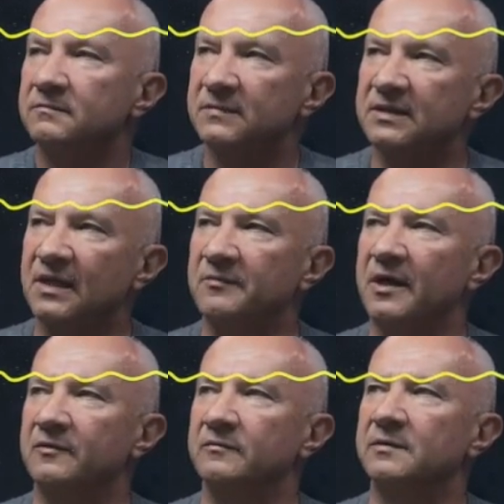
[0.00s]

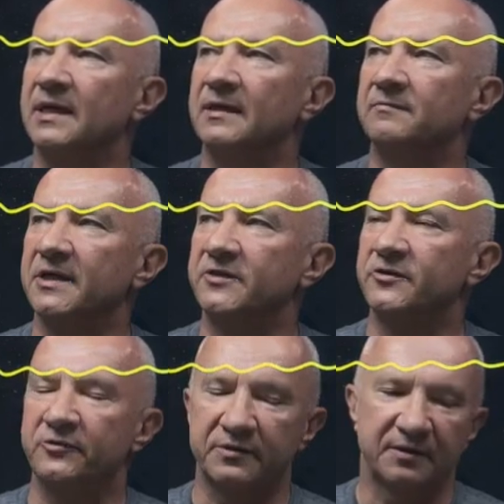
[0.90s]
somehow make
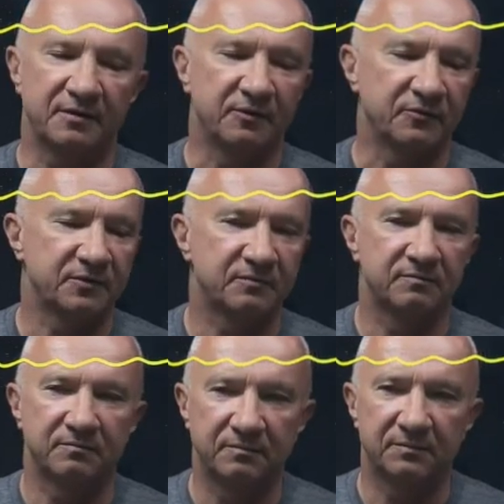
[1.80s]
sure that those
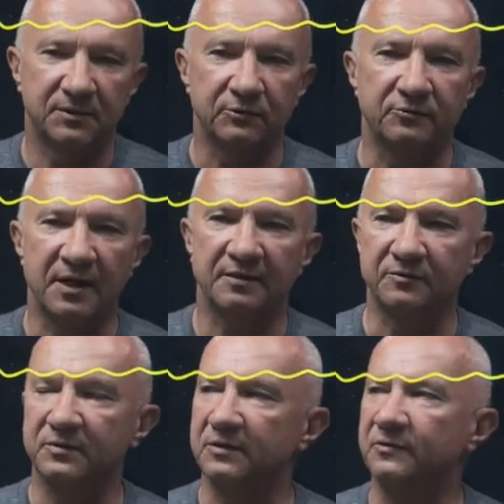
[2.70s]
two
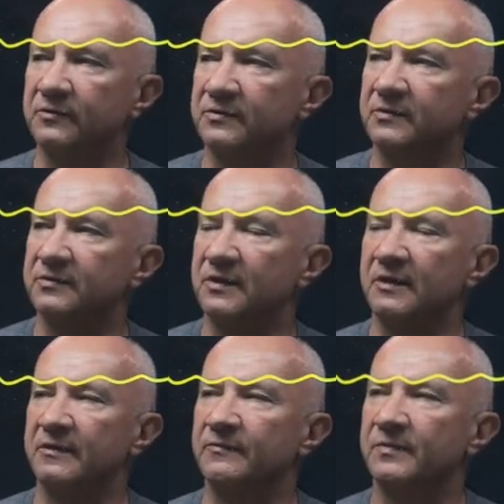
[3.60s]
random sequences
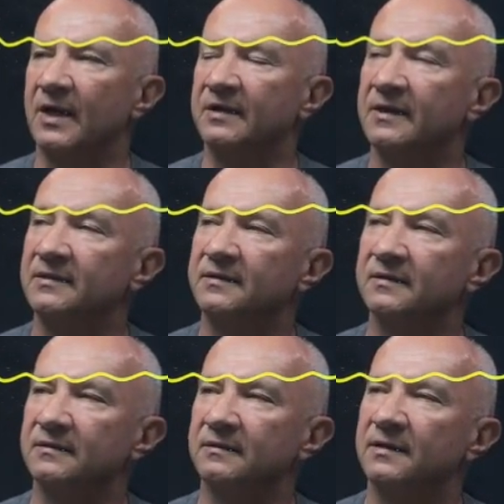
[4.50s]
are
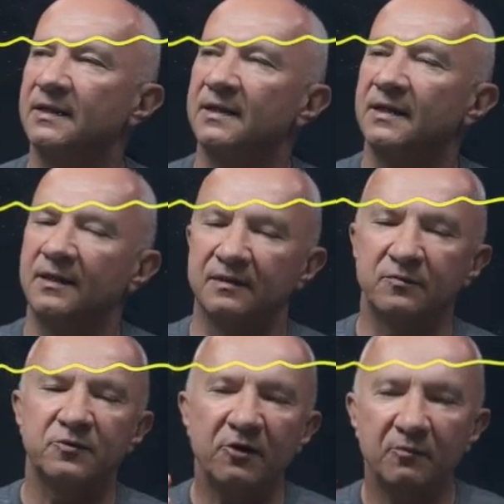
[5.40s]
identical. The
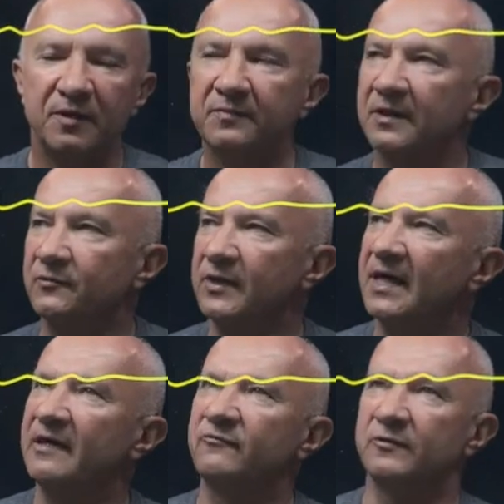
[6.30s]
problem that we
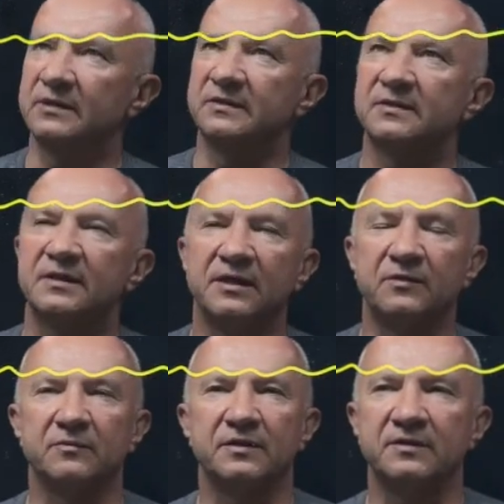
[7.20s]
have with this
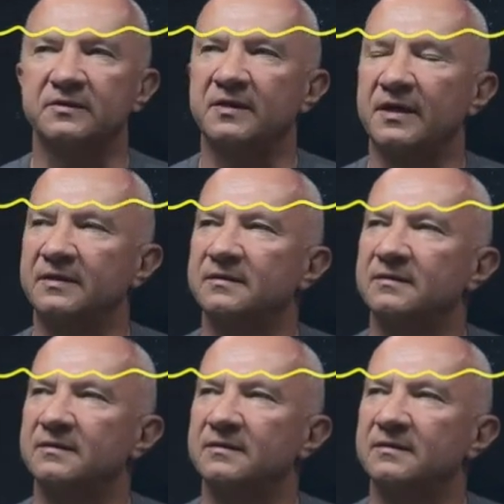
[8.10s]
scheme is that